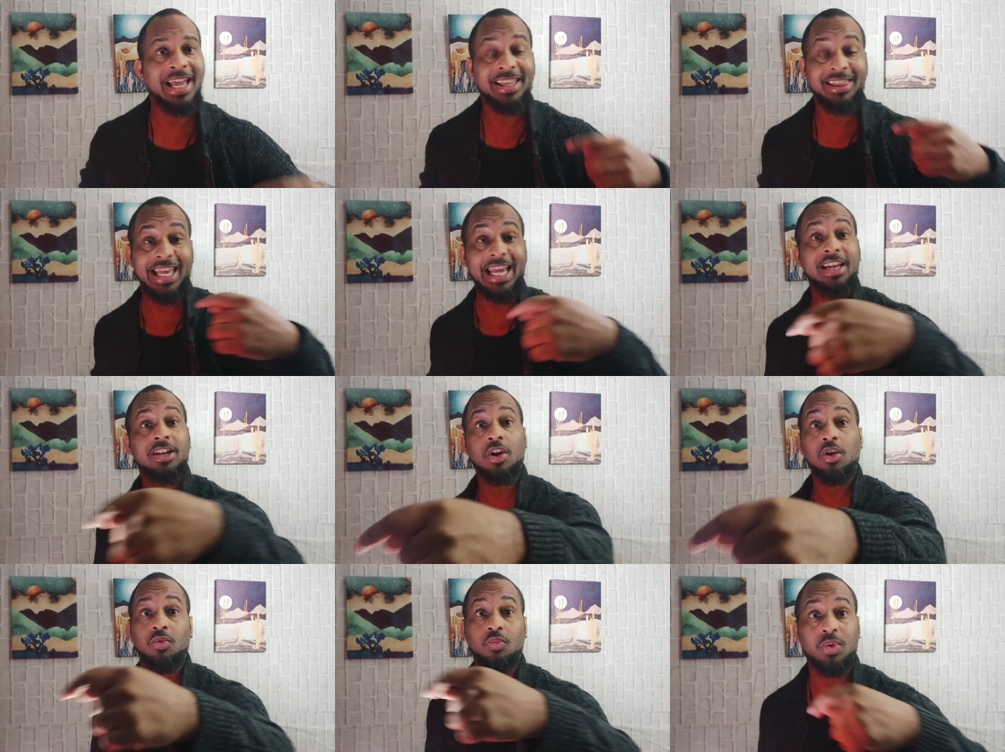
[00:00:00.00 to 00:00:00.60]
They
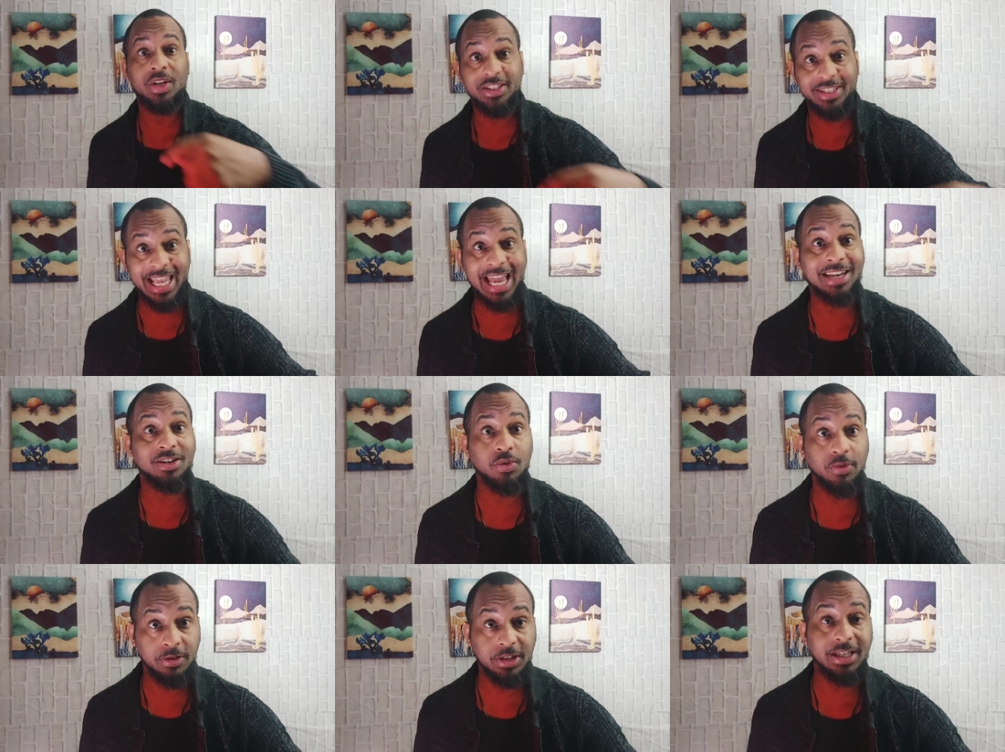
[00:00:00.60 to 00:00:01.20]
know once
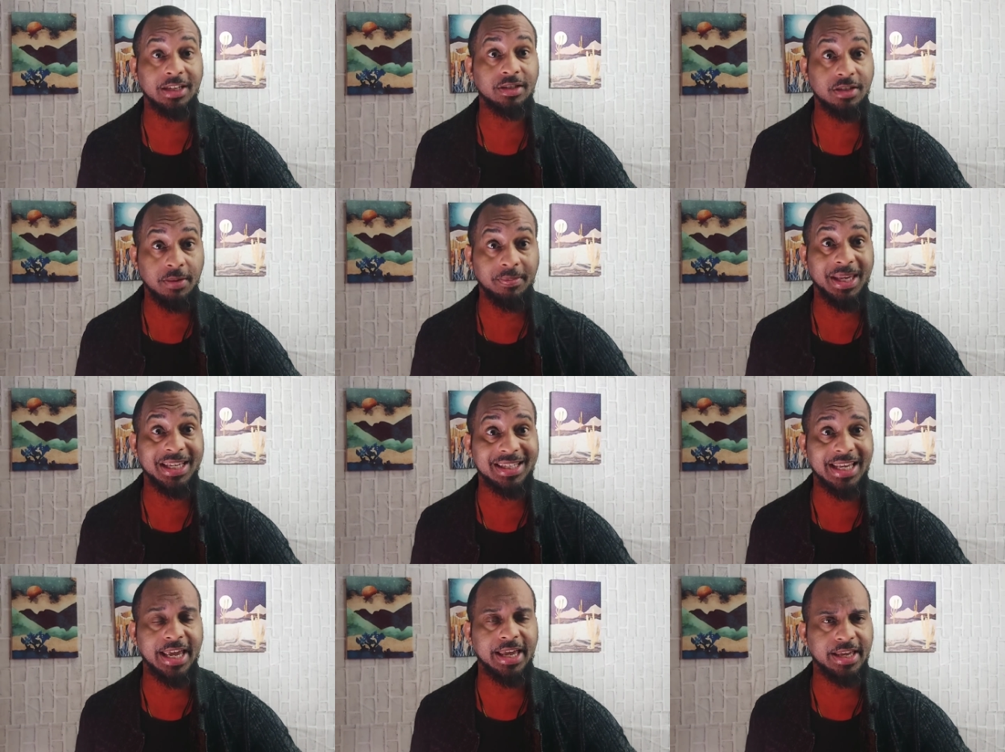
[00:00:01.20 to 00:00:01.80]
that new system
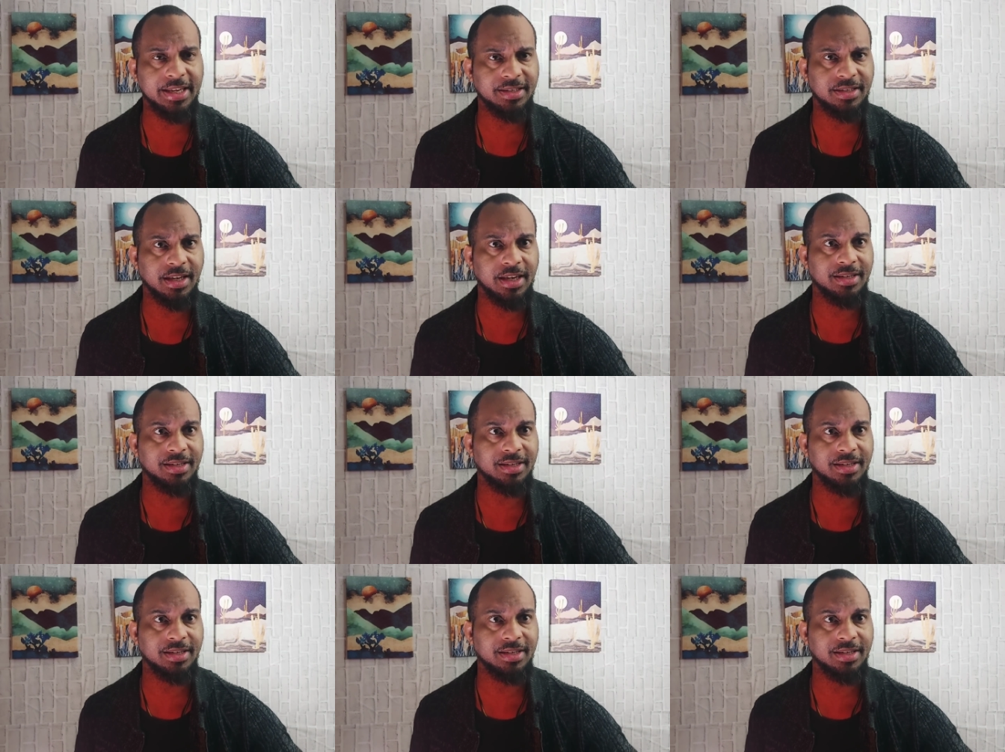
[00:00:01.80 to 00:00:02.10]
is, is,